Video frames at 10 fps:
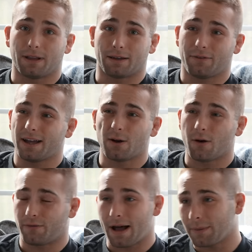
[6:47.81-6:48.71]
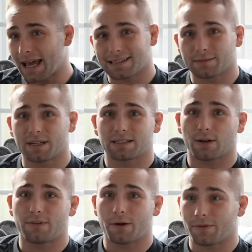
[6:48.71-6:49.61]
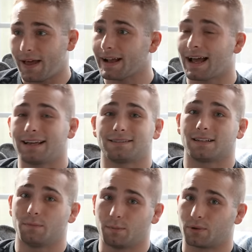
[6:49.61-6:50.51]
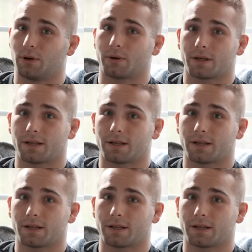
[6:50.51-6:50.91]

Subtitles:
Like, if I know if I'm gassing myself out, that guy is gonna be broke.